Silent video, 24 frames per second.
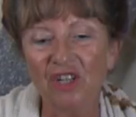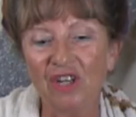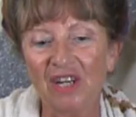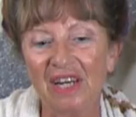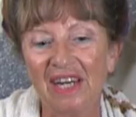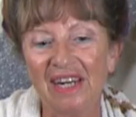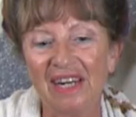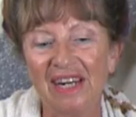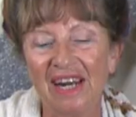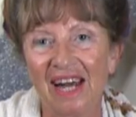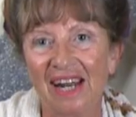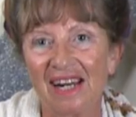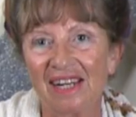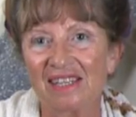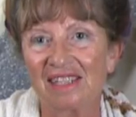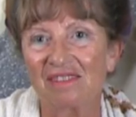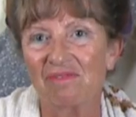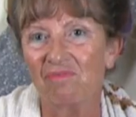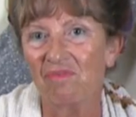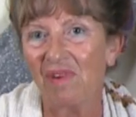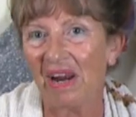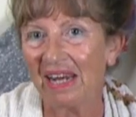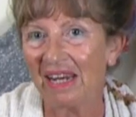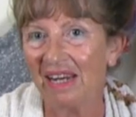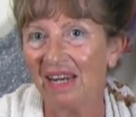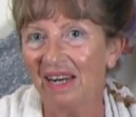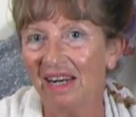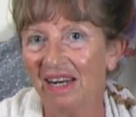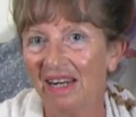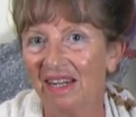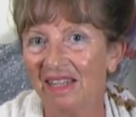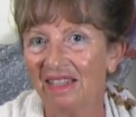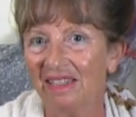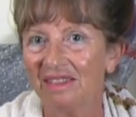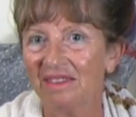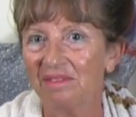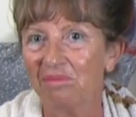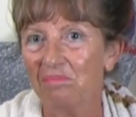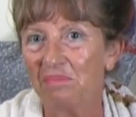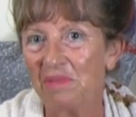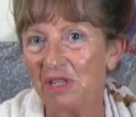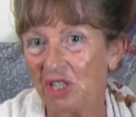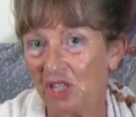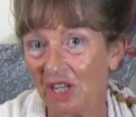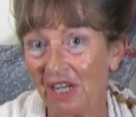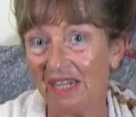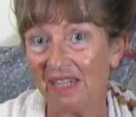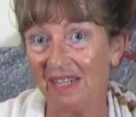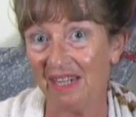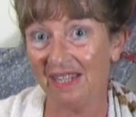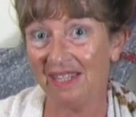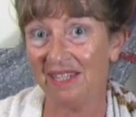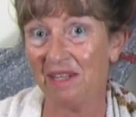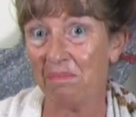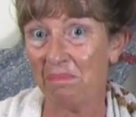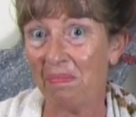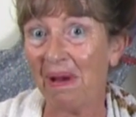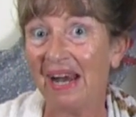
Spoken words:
looking at regular machine knitting